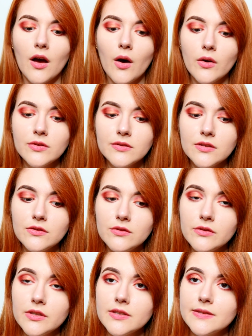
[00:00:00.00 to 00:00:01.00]
Austin
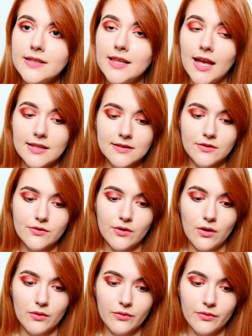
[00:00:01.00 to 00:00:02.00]
took his glasses
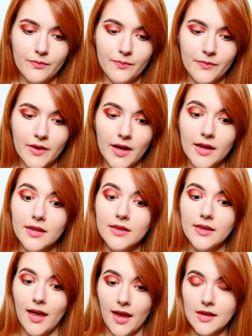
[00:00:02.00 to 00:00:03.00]
off.
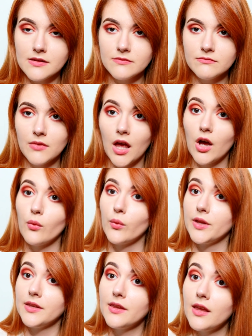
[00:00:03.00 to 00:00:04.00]
"Then,
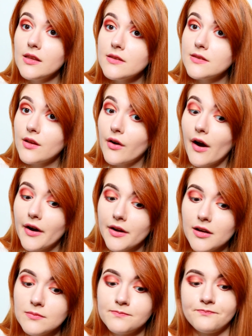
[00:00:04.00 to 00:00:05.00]
when it gets
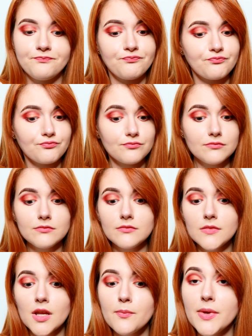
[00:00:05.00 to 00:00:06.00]
dark,
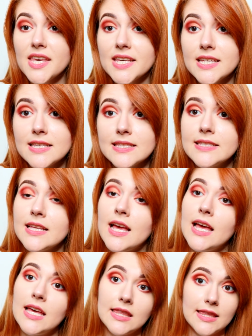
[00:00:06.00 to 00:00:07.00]
because
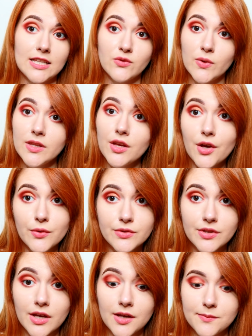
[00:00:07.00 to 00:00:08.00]
that's when the
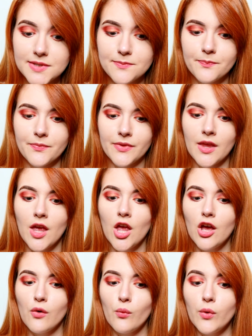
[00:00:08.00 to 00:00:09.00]
ghost comes,
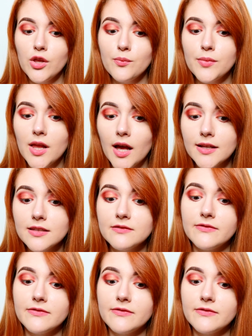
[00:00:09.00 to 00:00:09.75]
we'll plug the